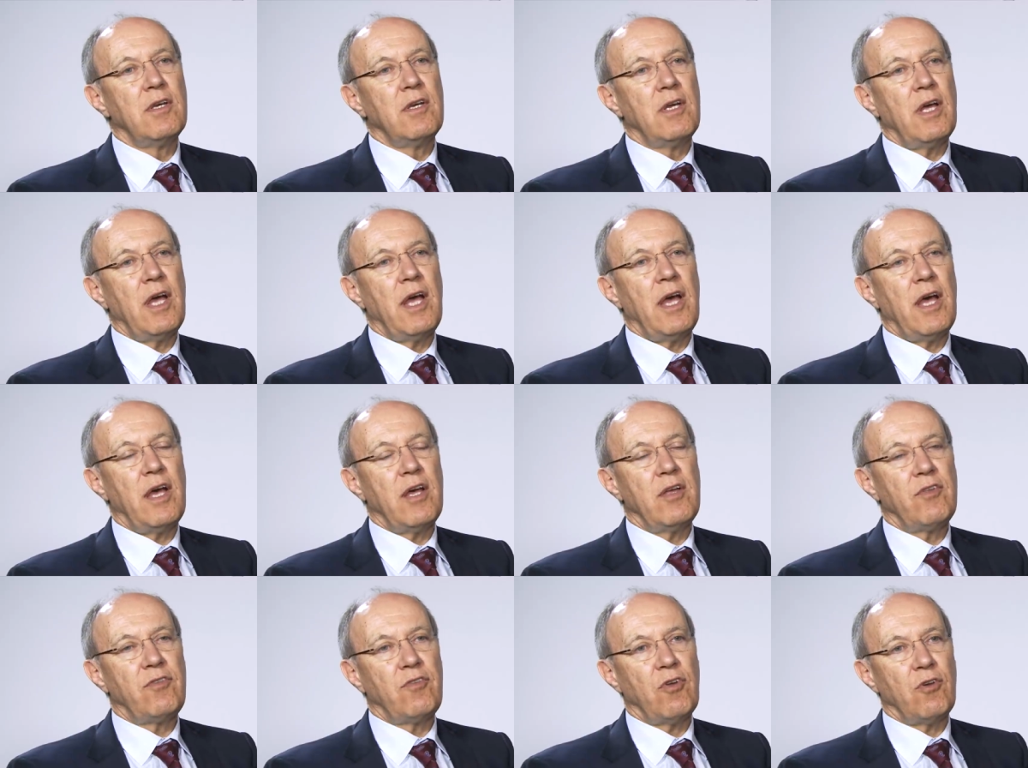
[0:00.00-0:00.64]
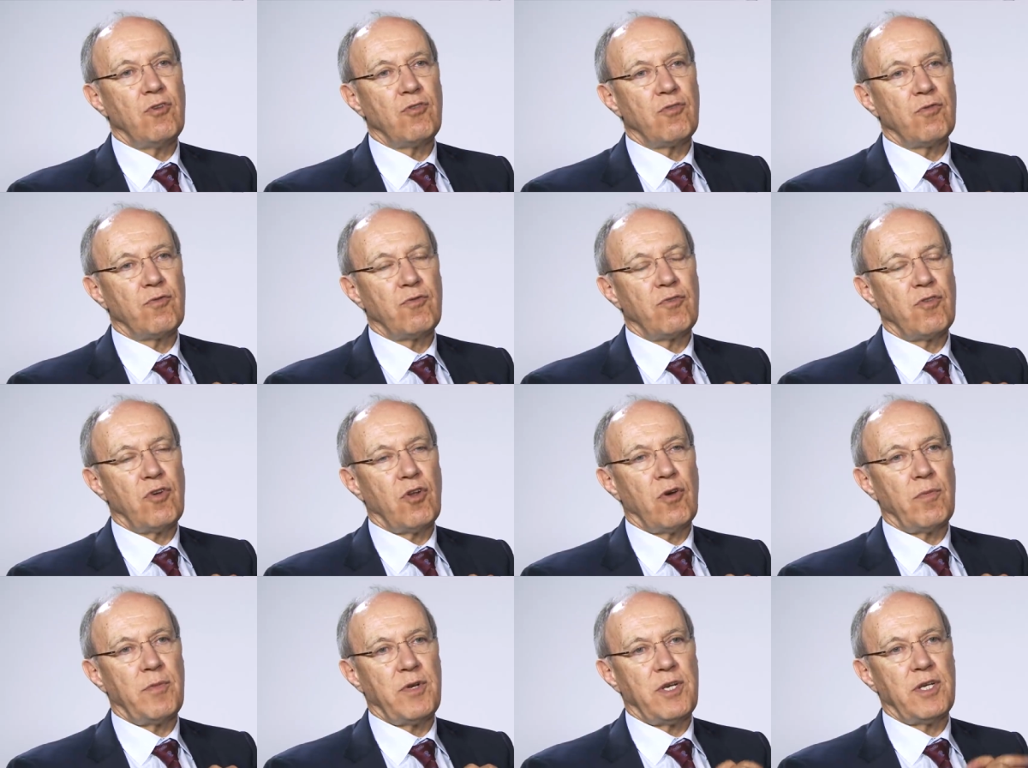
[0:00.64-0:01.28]
uh, social
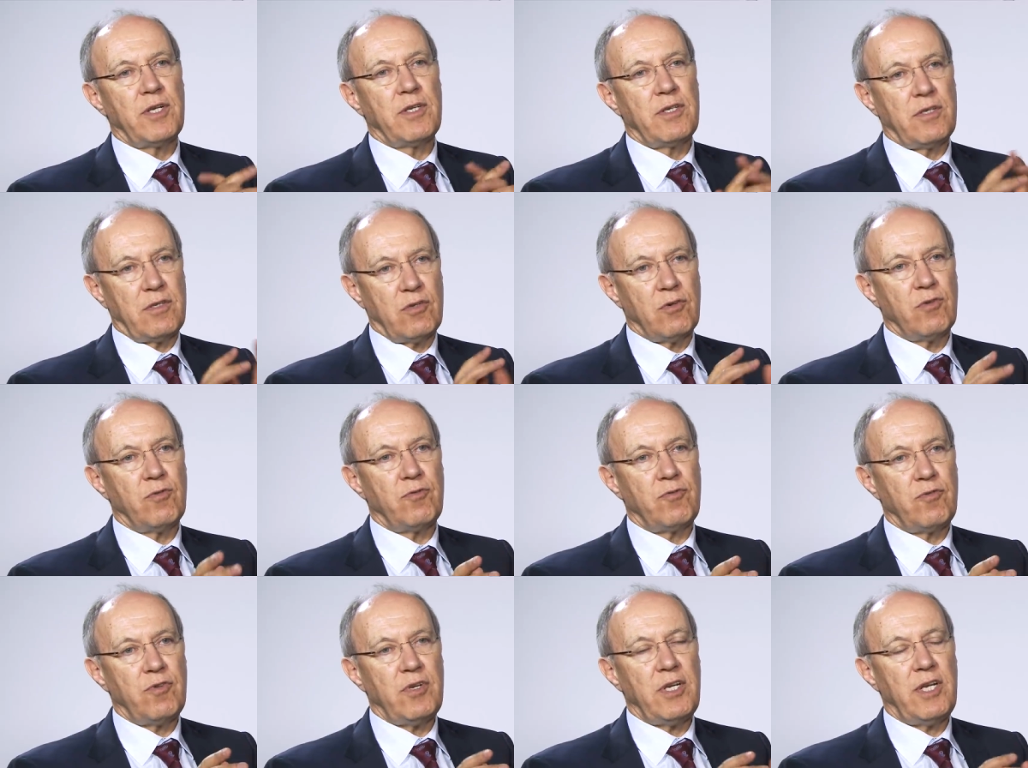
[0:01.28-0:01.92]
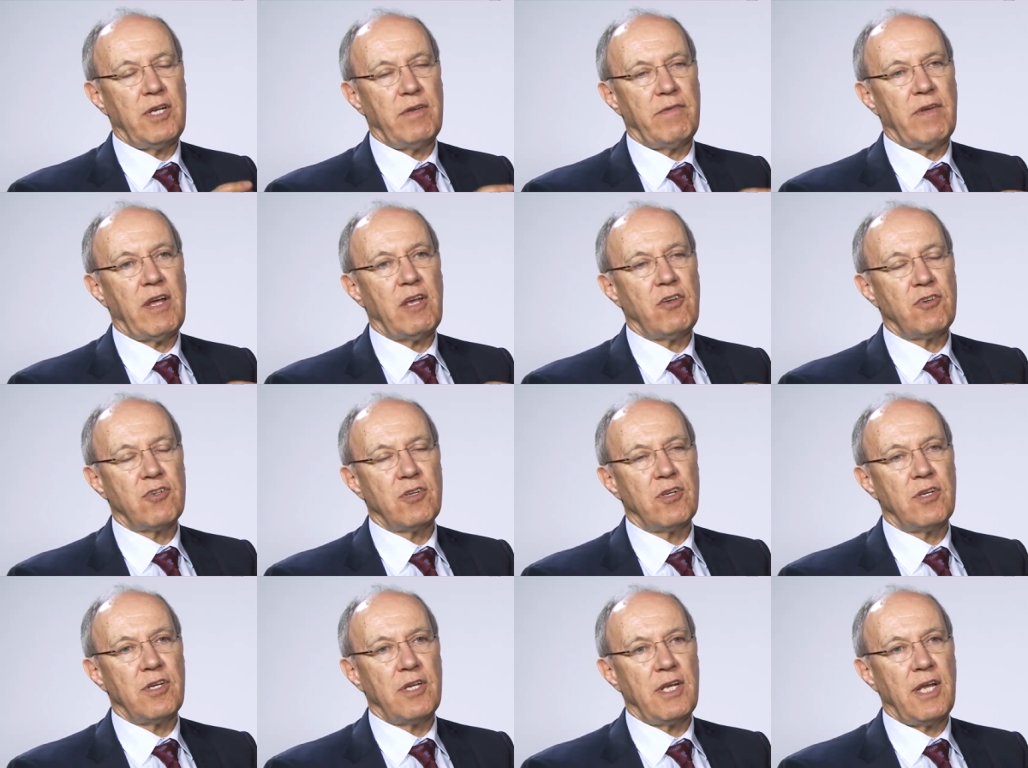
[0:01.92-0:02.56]
phenomena of
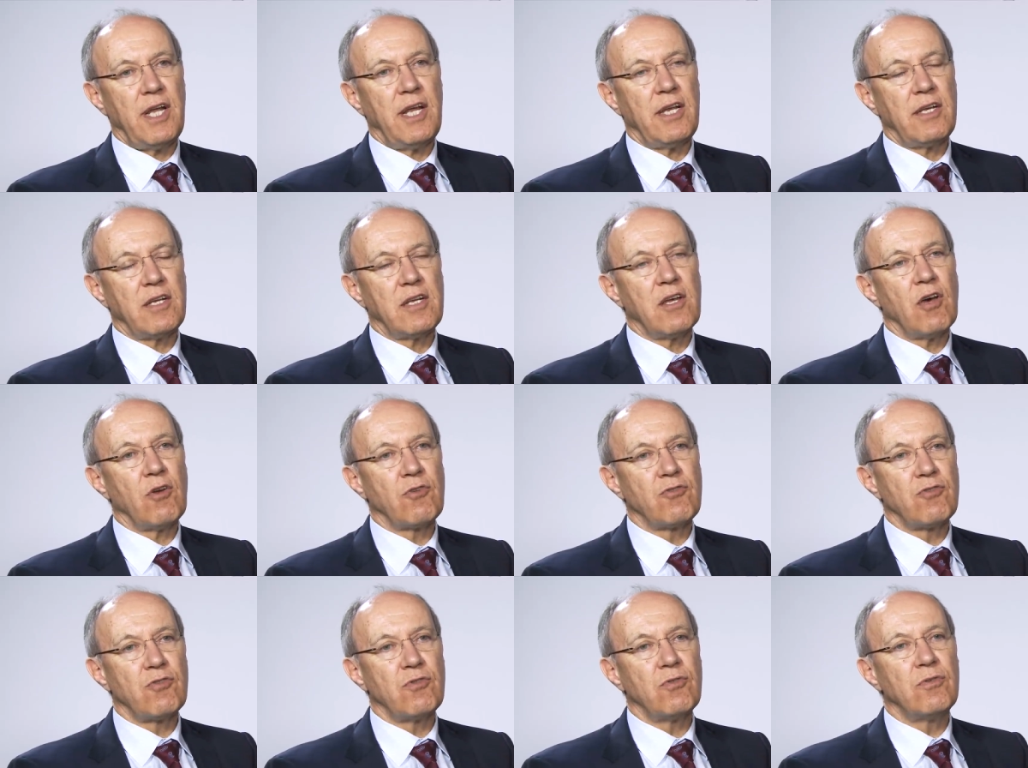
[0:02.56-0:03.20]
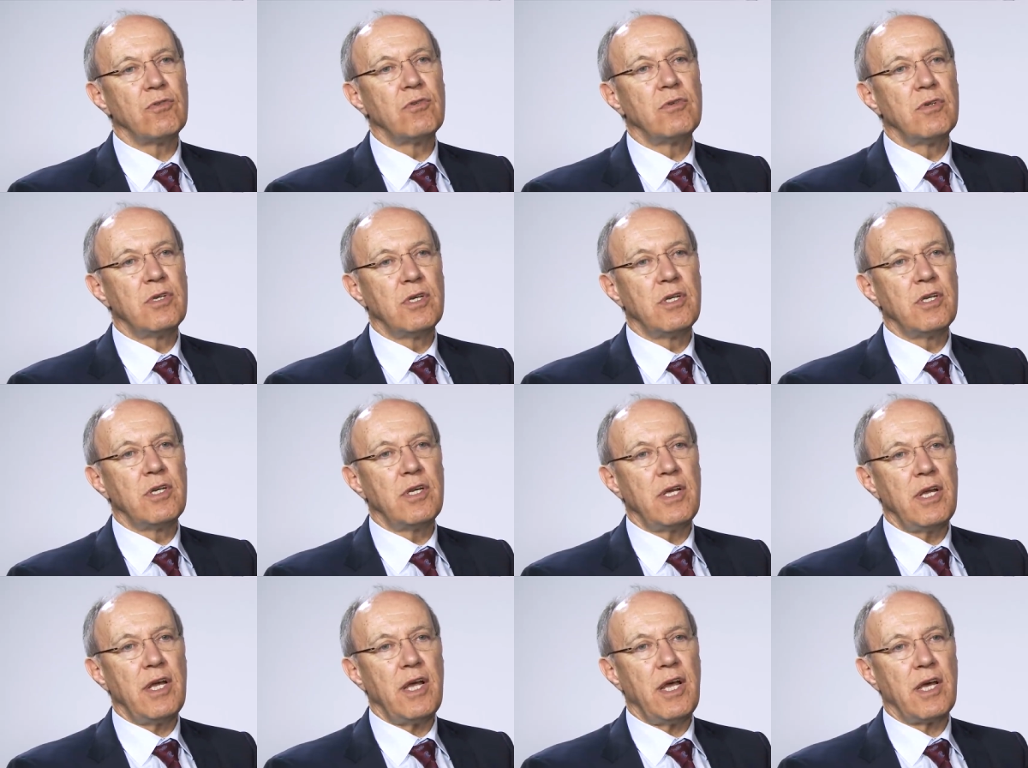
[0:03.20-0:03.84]
innovation and cultural
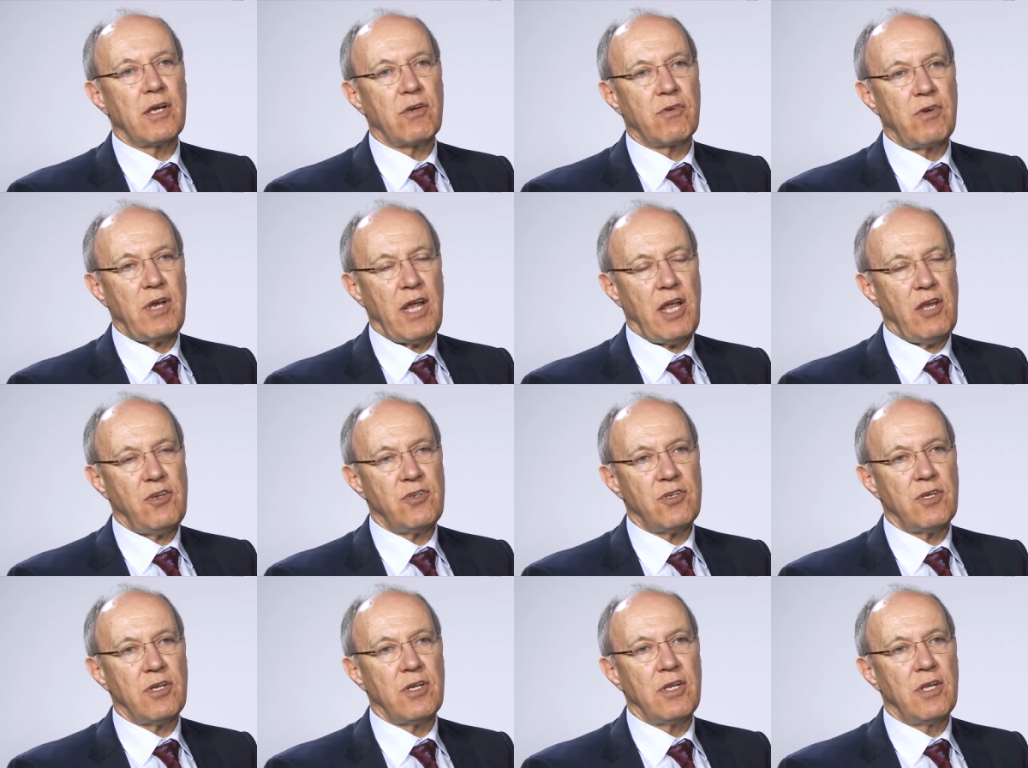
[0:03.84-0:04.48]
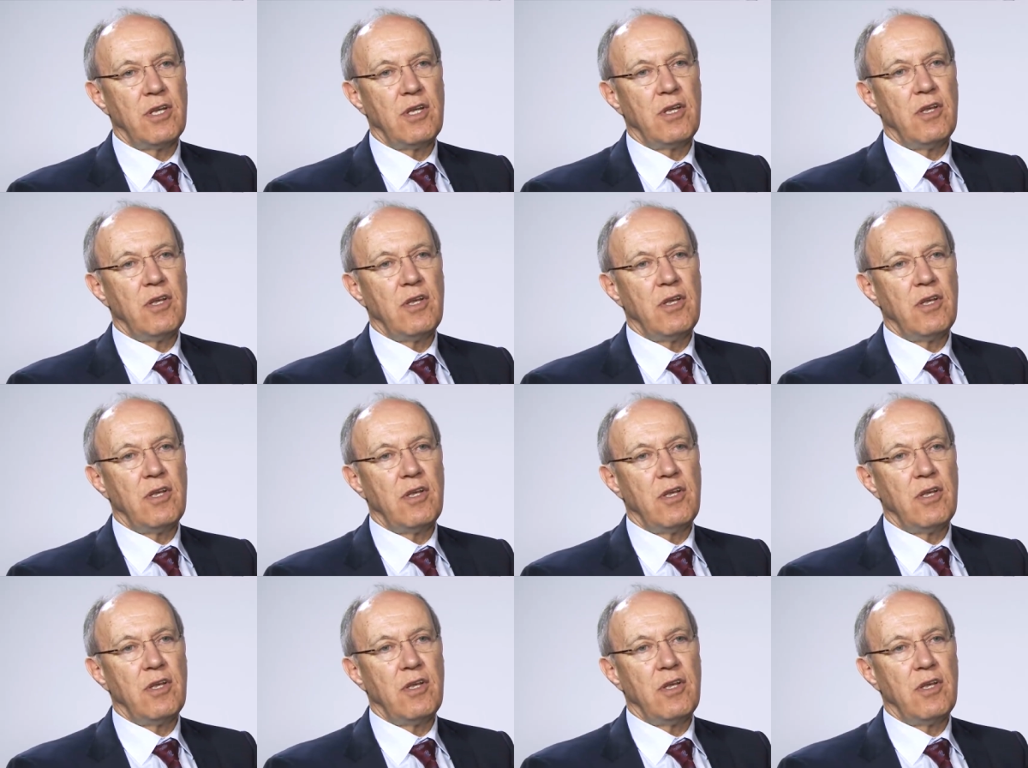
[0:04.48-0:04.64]
uh, creation.